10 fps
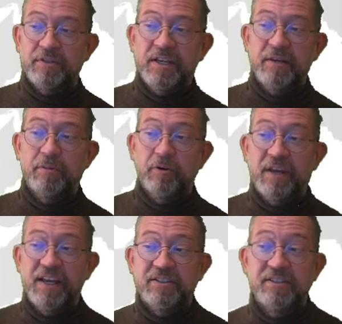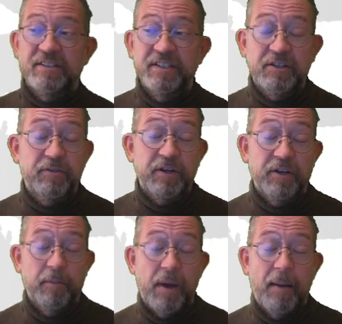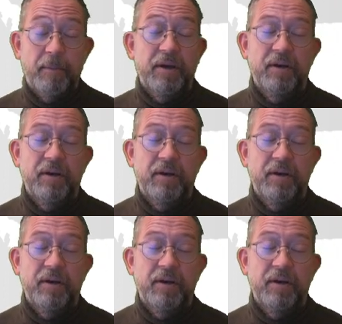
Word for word: to keep locations secret on a map.